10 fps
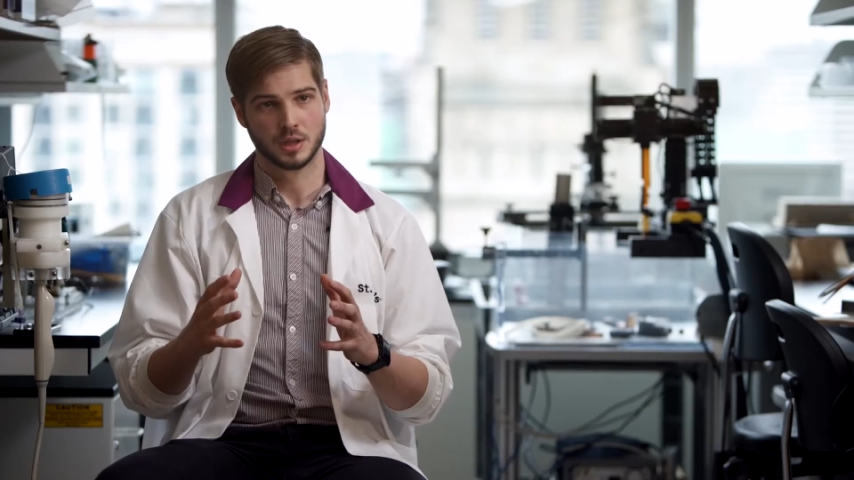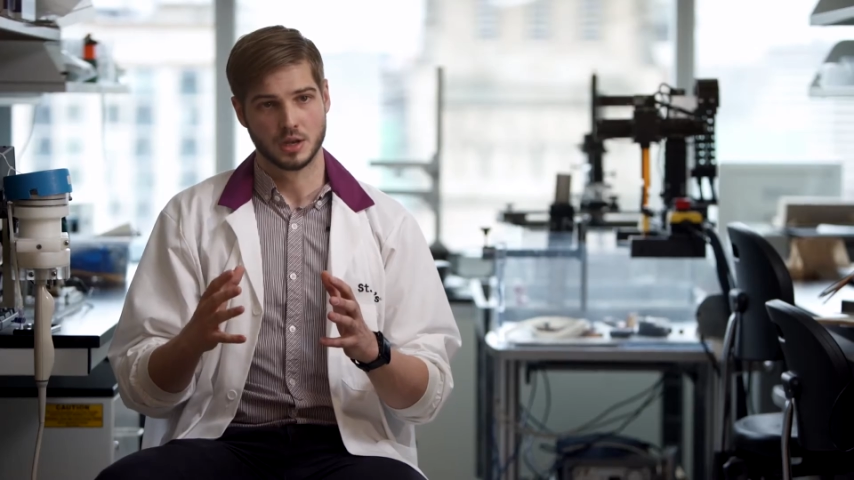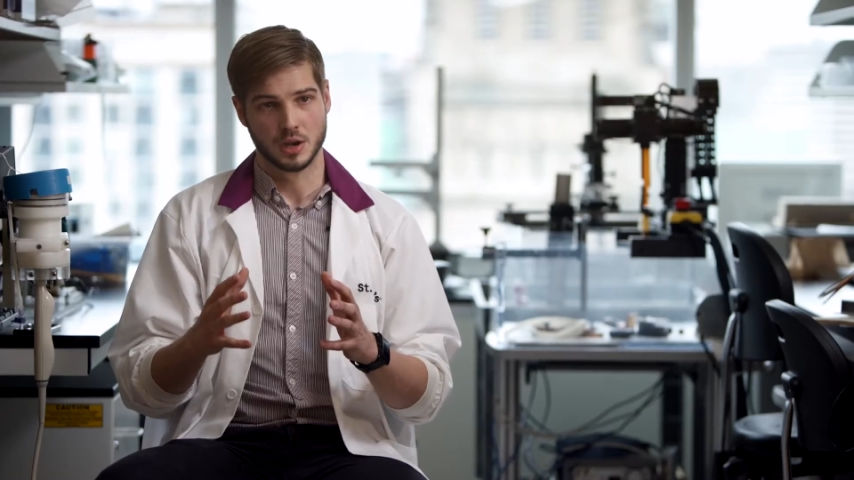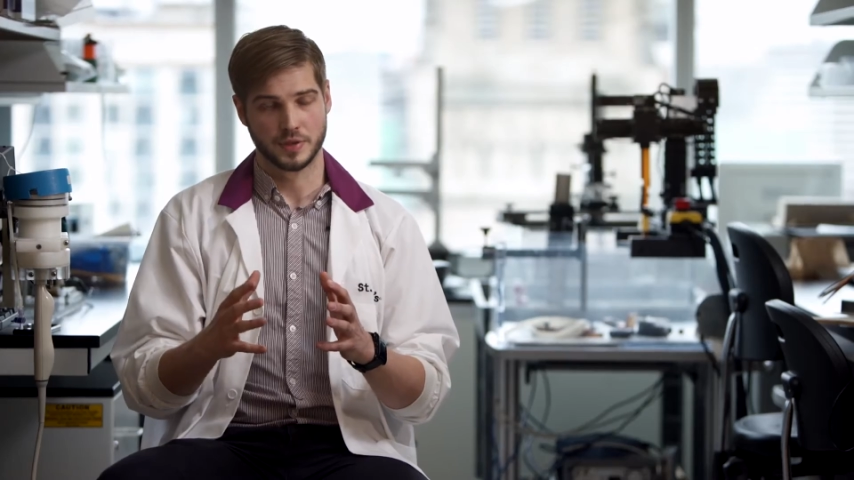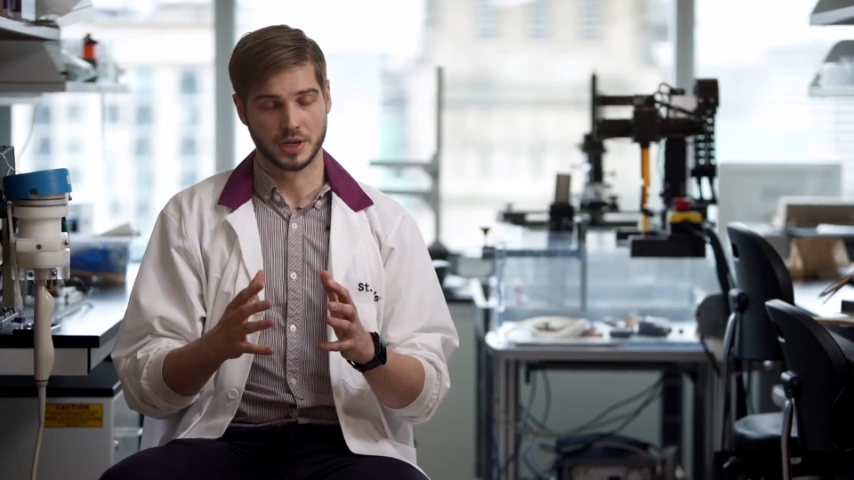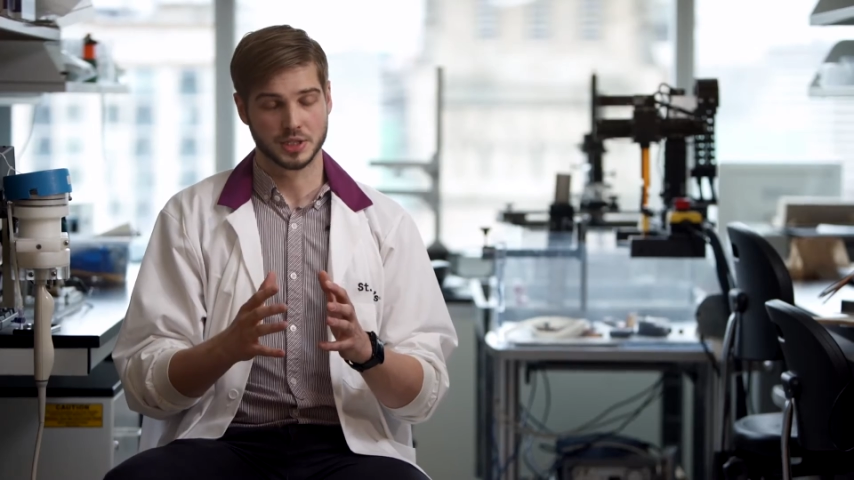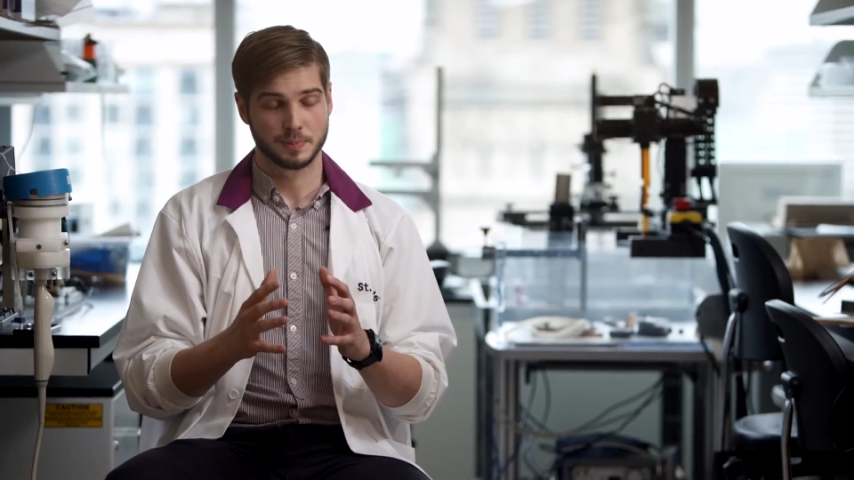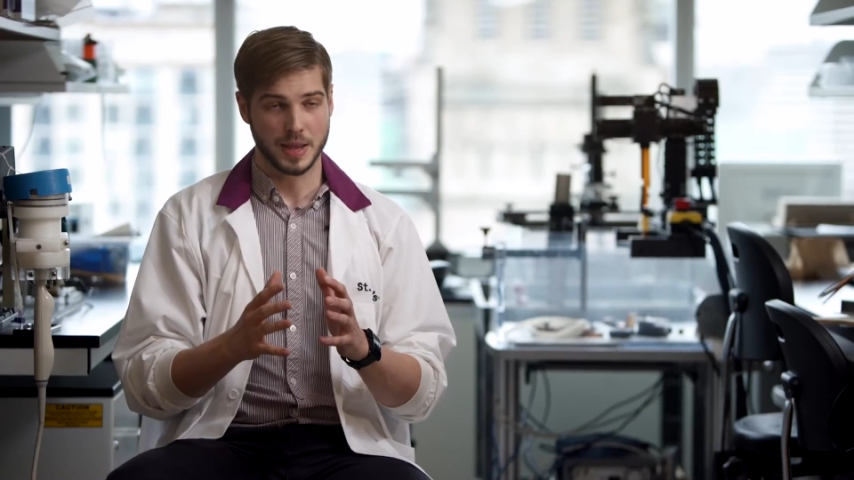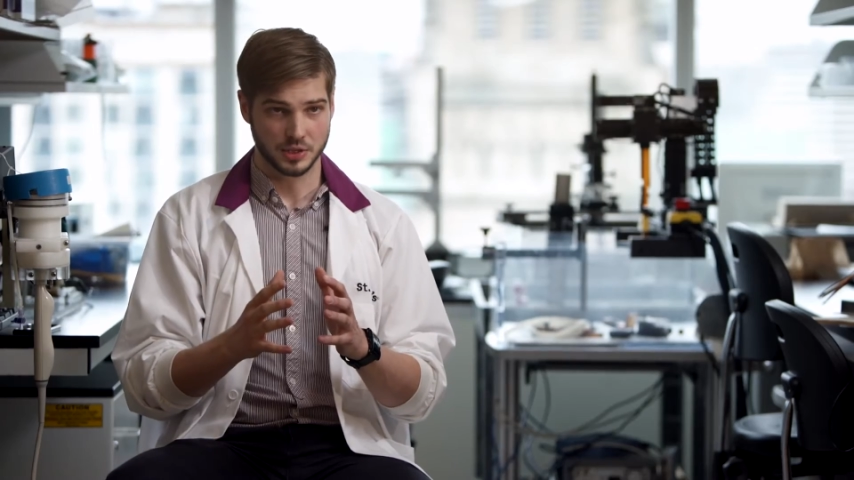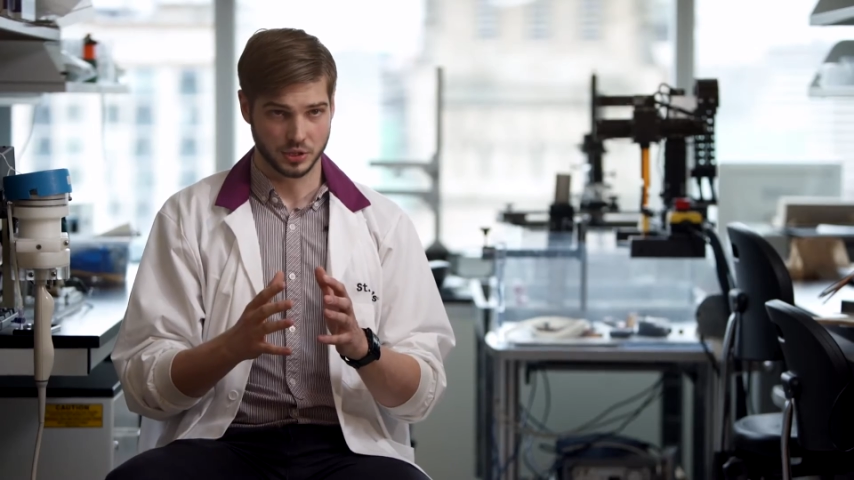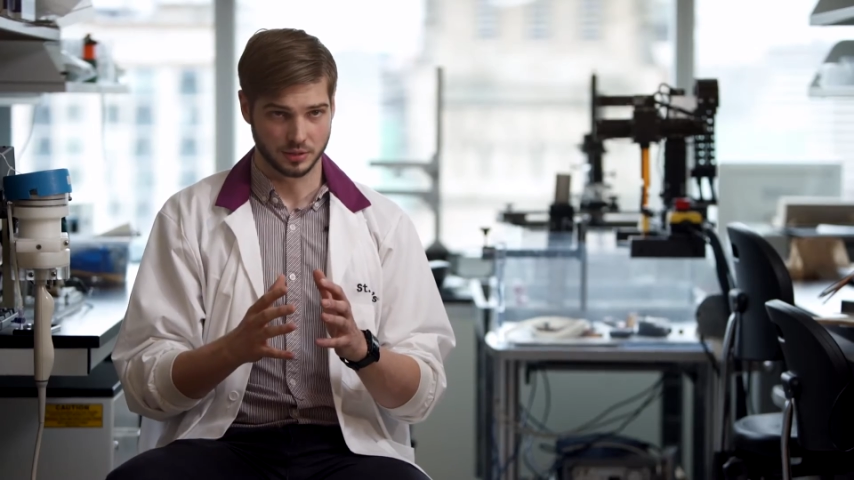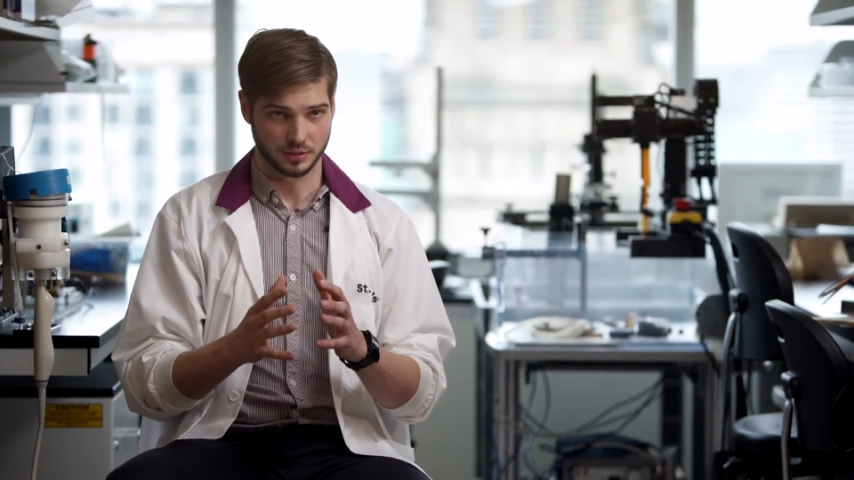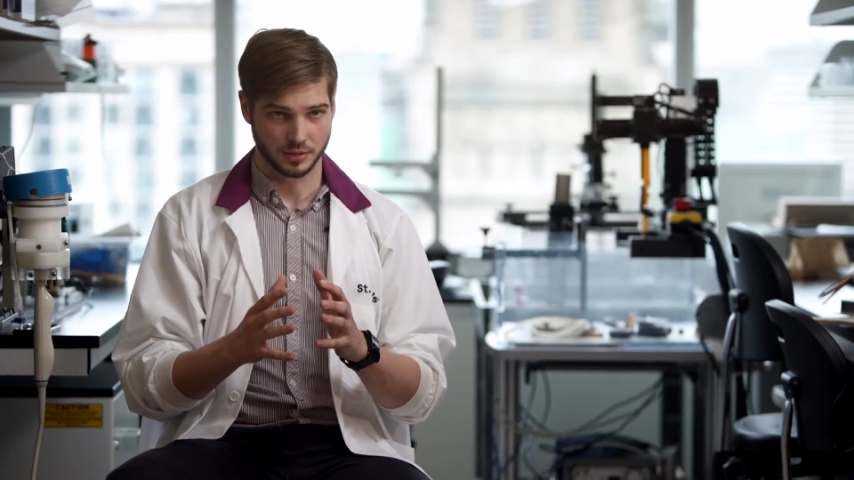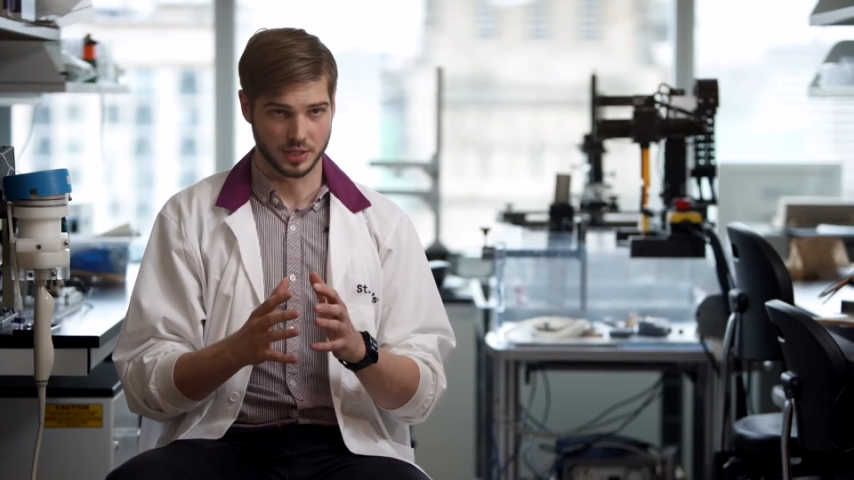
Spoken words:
Now, if that expansion